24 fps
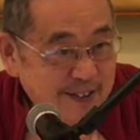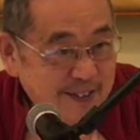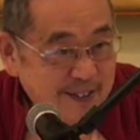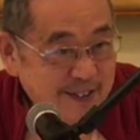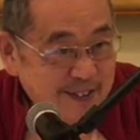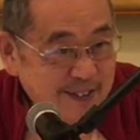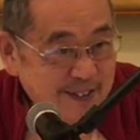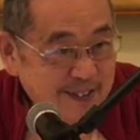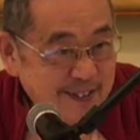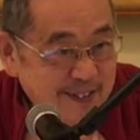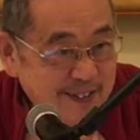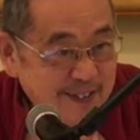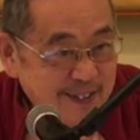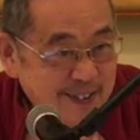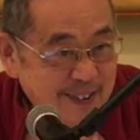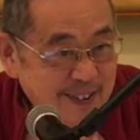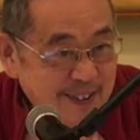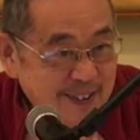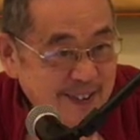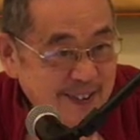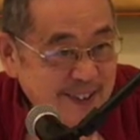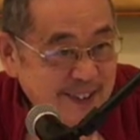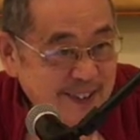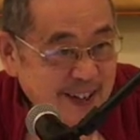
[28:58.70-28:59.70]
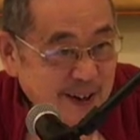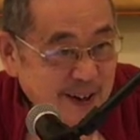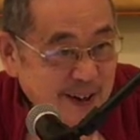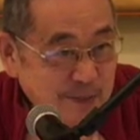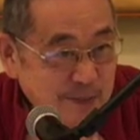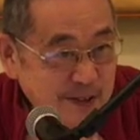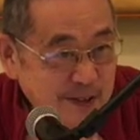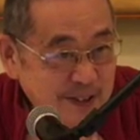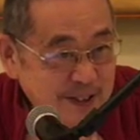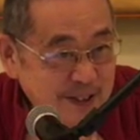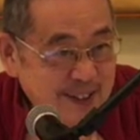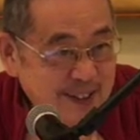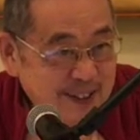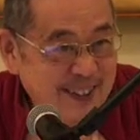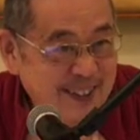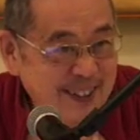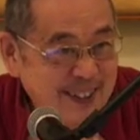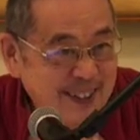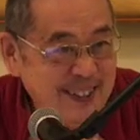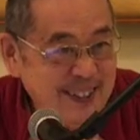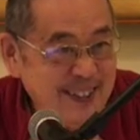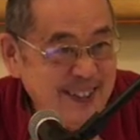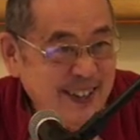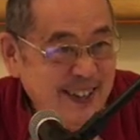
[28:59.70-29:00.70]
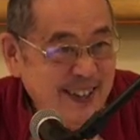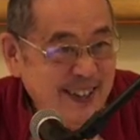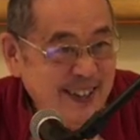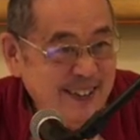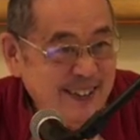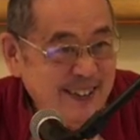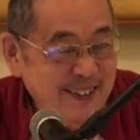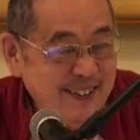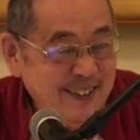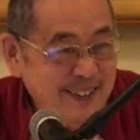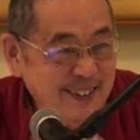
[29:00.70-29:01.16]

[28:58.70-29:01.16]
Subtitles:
and nothing happens because the anchor is there.